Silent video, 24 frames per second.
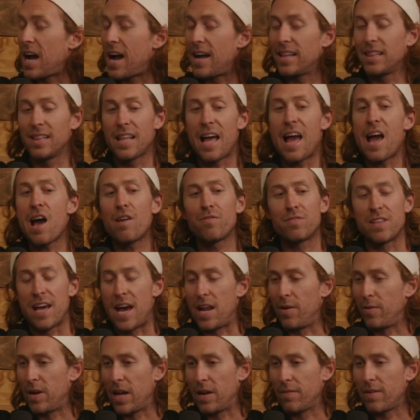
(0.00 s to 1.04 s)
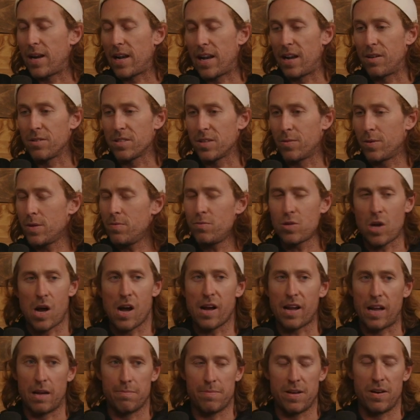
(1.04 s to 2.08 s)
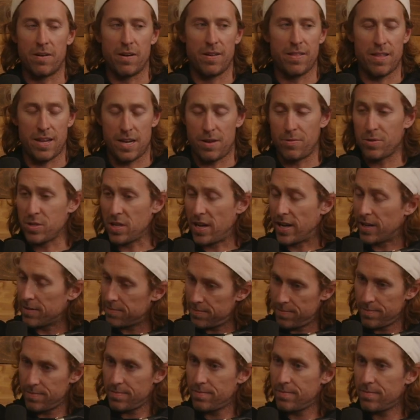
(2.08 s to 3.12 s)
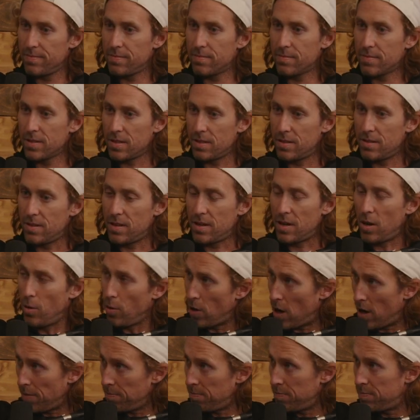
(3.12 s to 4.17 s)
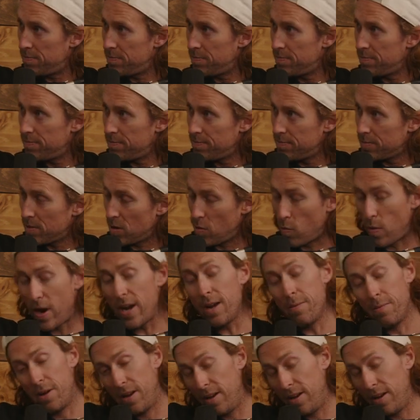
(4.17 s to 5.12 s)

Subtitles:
I laughed at it when I read it. I was like, what are you talking about? And then I was like, hold on. Wait a